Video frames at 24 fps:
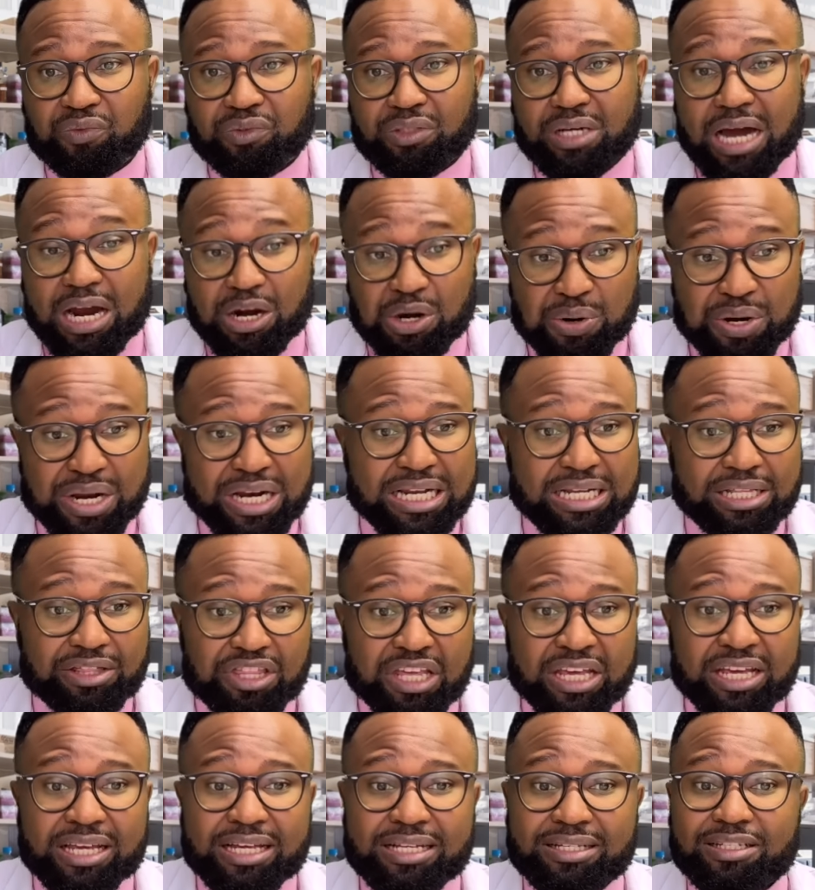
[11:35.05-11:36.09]
I really
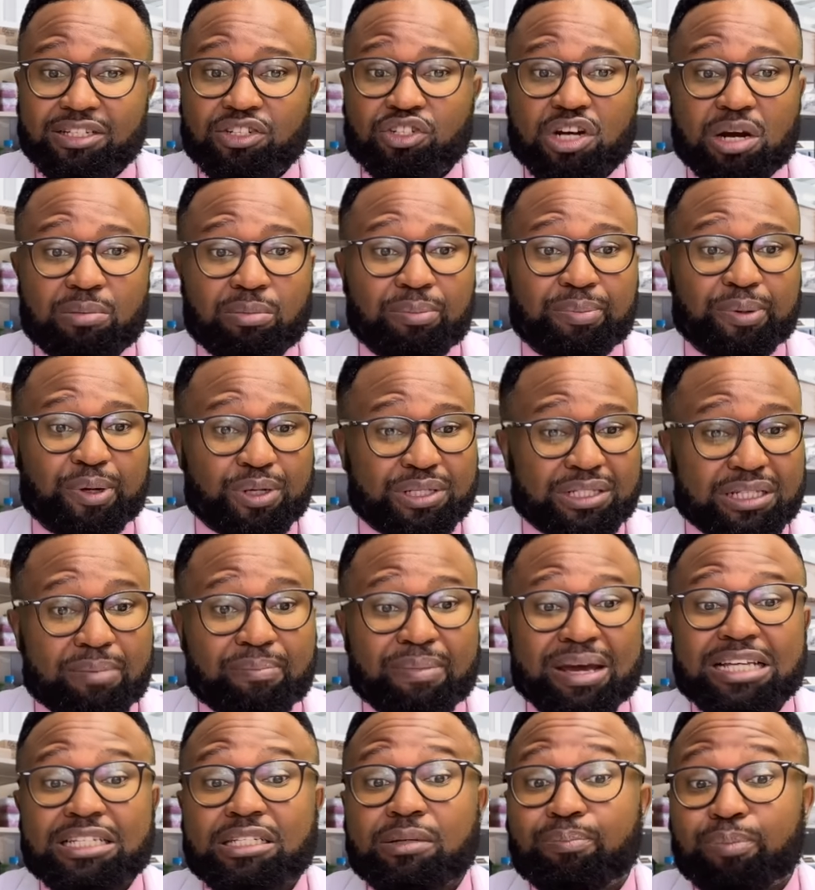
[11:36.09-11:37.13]
think he's in trouble because it's a
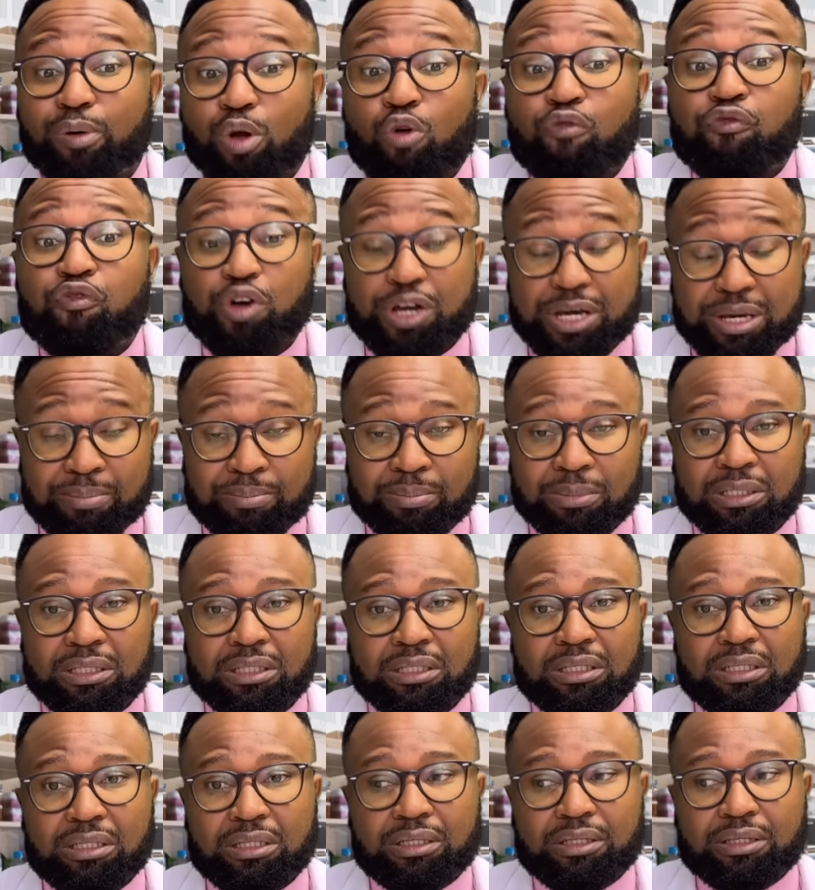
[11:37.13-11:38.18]
major blow for him.
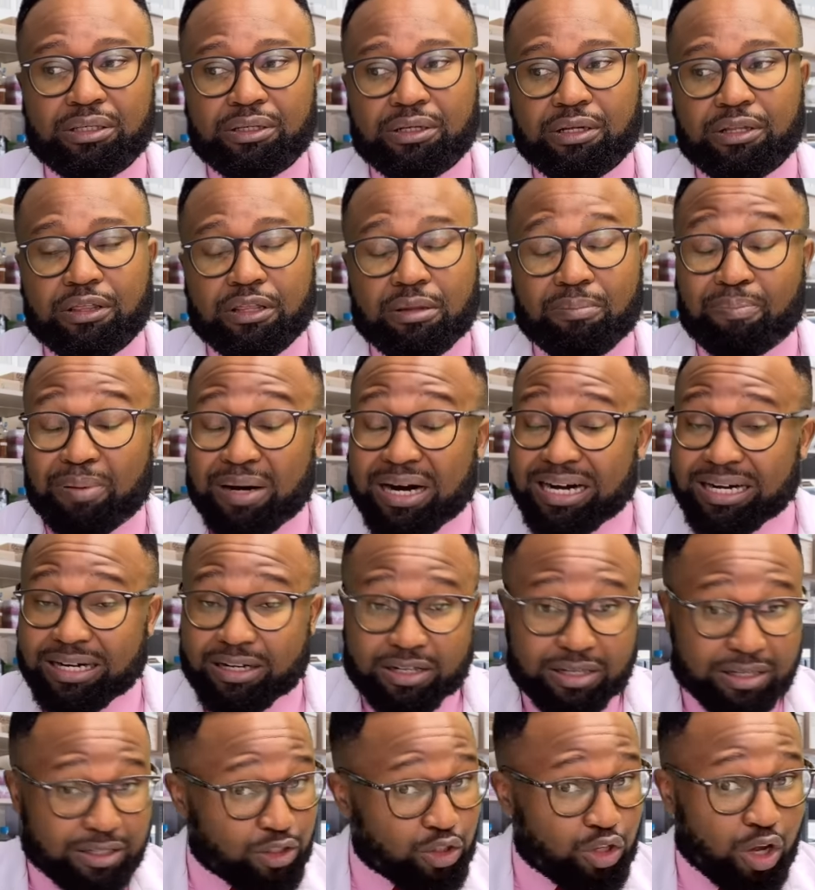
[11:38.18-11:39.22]
The buck
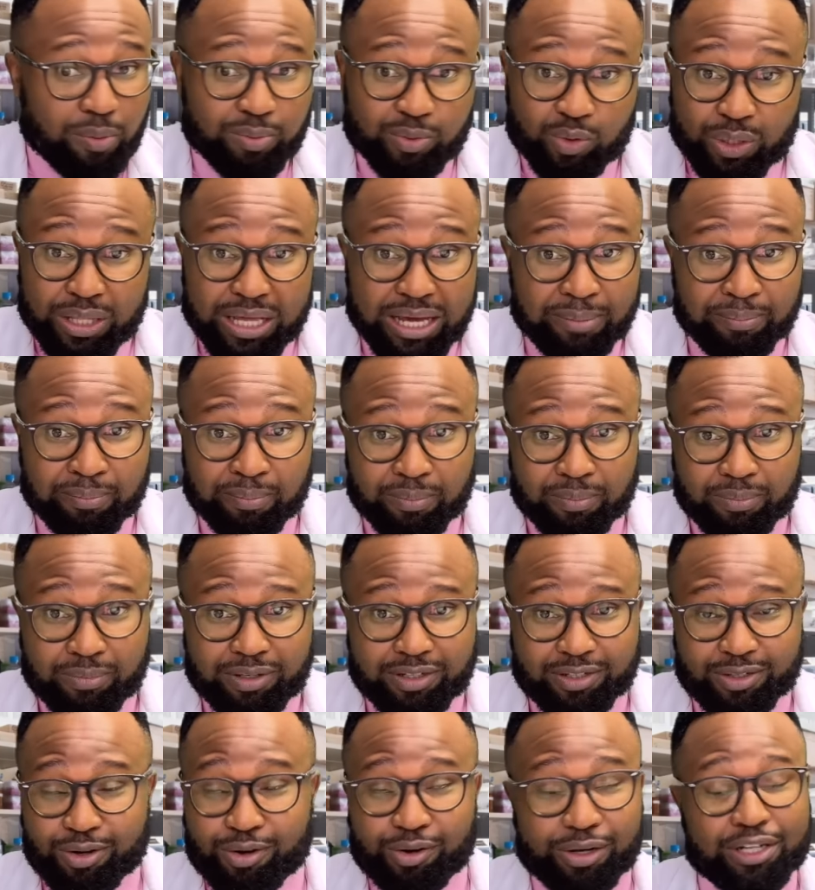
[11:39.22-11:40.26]
stops with him.
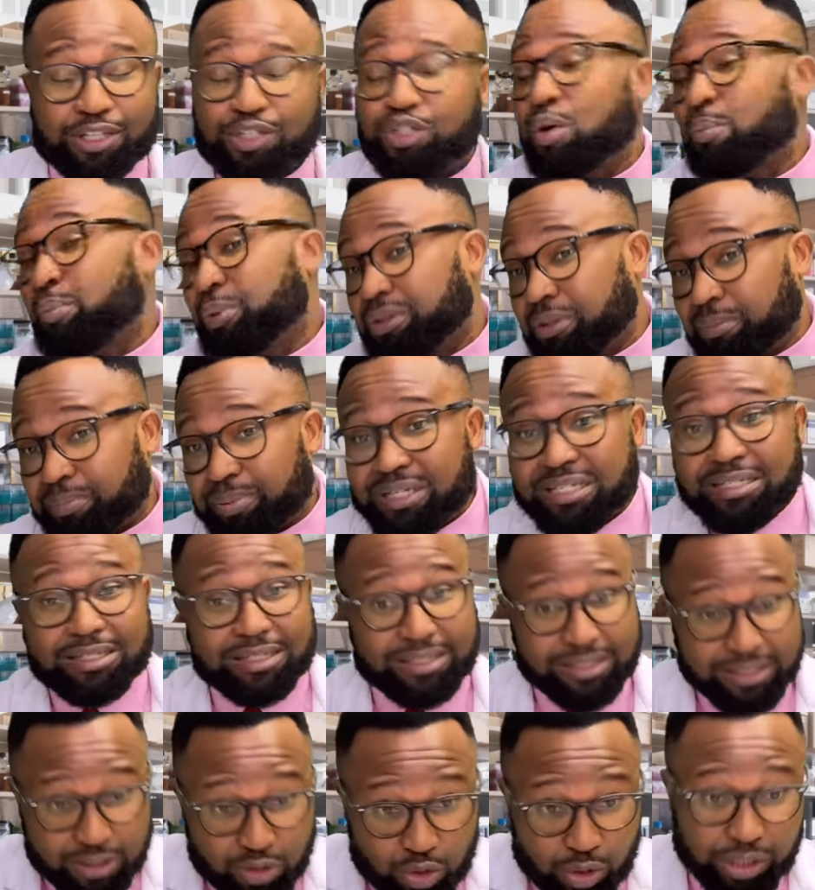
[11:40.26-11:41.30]
It's not going to stop with the
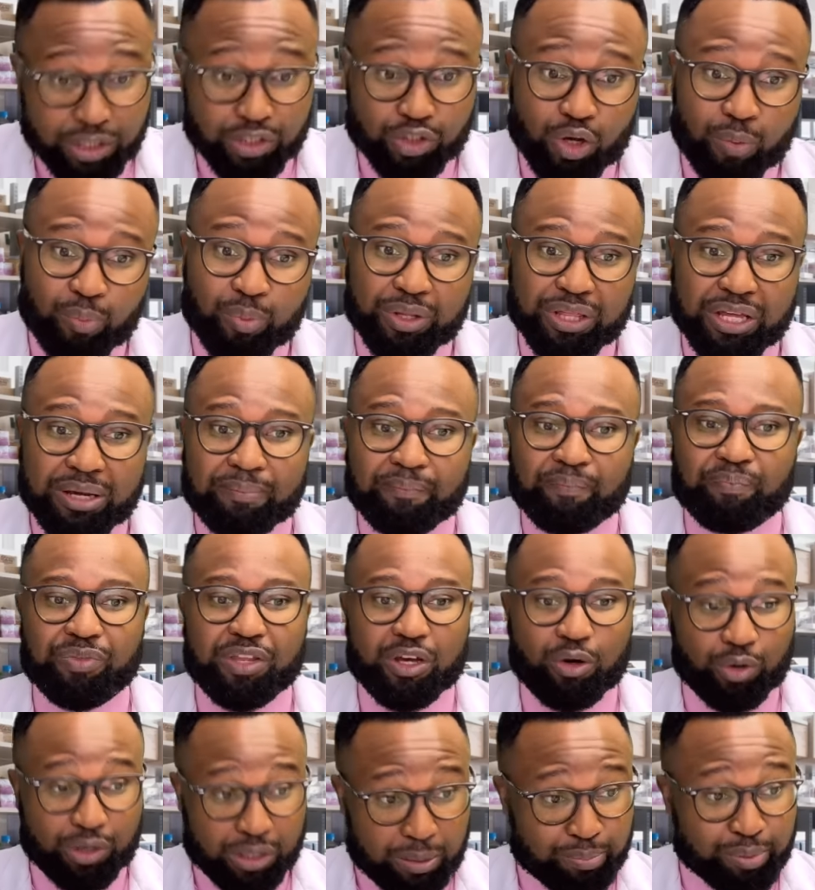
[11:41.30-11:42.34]
president. It's going to stop with him. They're
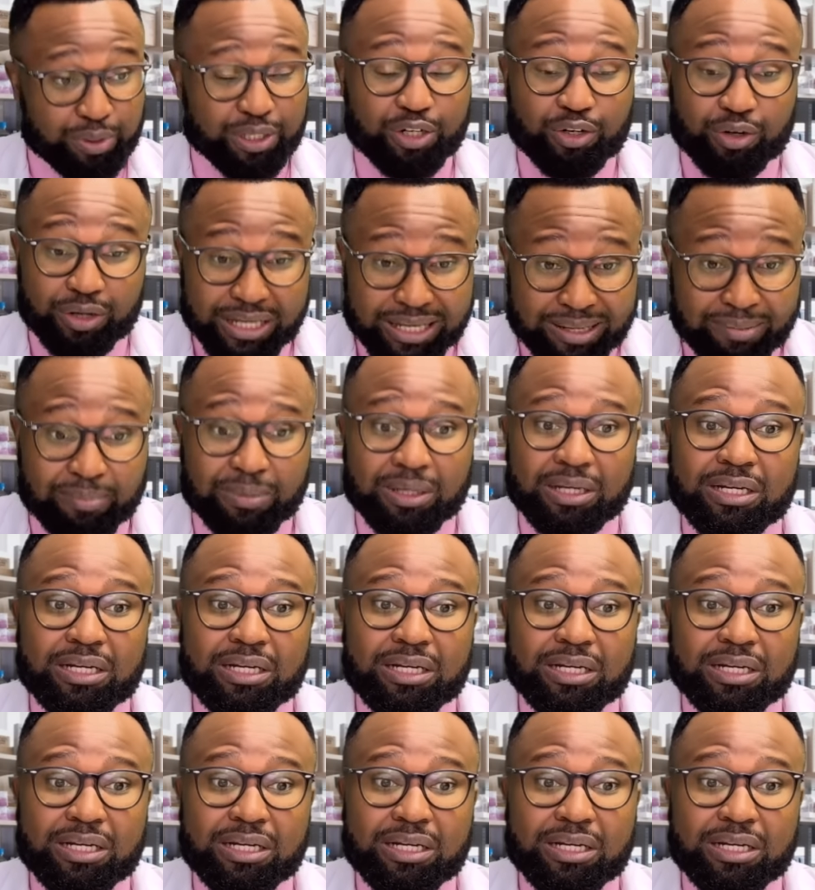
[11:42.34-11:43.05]
going to put it on him.